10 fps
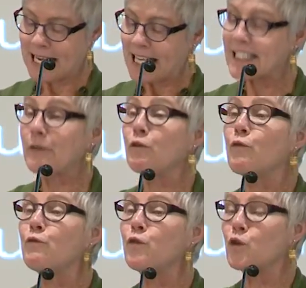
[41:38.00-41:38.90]
several
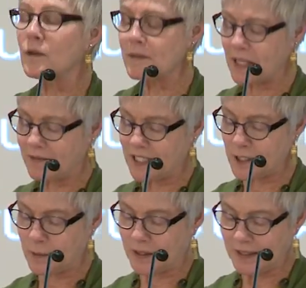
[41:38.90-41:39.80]
forms of
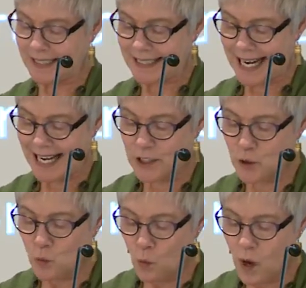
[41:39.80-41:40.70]
disability
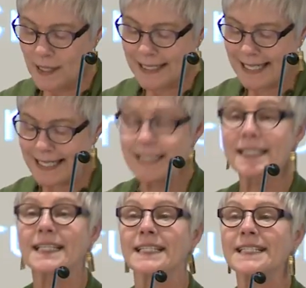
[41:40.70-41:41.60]
dance. One is
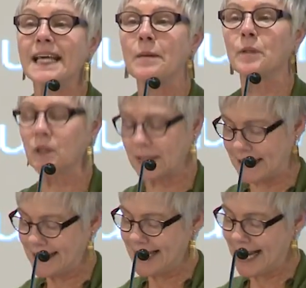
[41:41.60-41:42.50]
the disabled
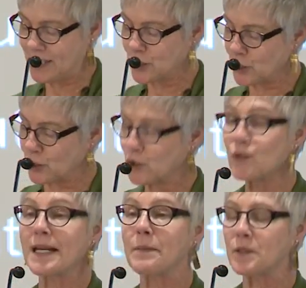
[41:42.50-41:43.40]
dancer whose
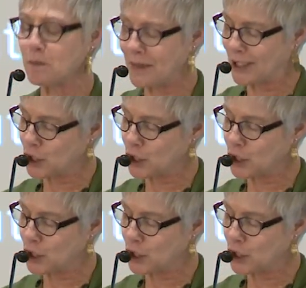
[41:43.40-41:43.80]
name is Bill